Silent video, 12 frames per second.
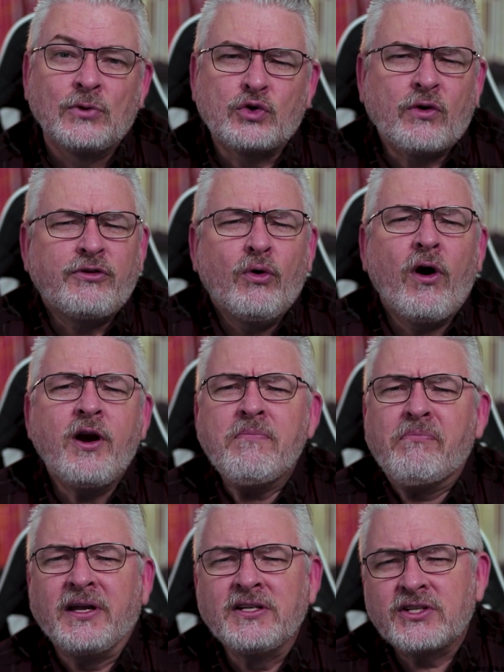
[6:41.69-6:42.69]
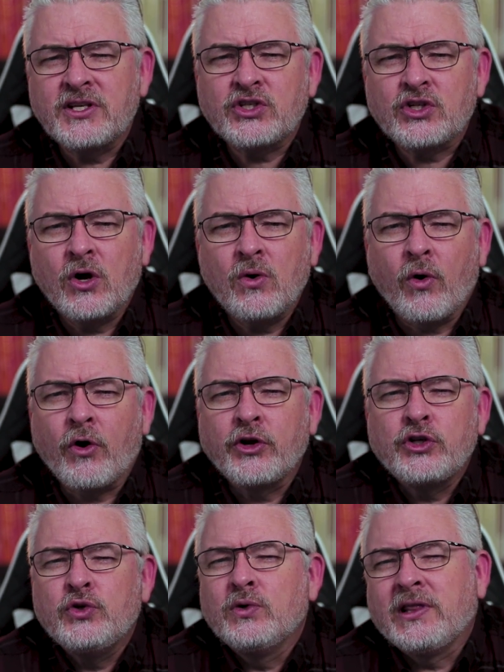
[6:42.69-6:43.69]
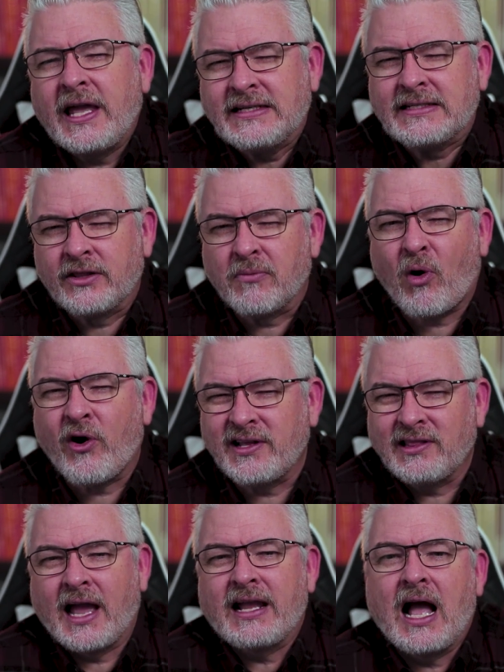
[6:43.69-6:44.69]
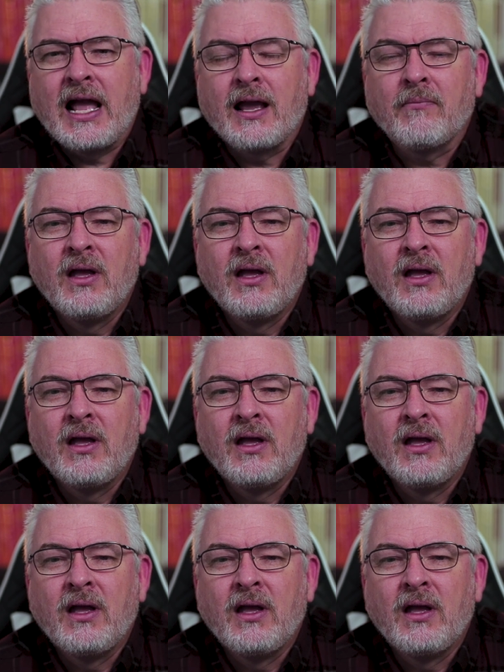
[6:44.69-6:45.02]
So have you already binged this show, or are you late to the party like I am?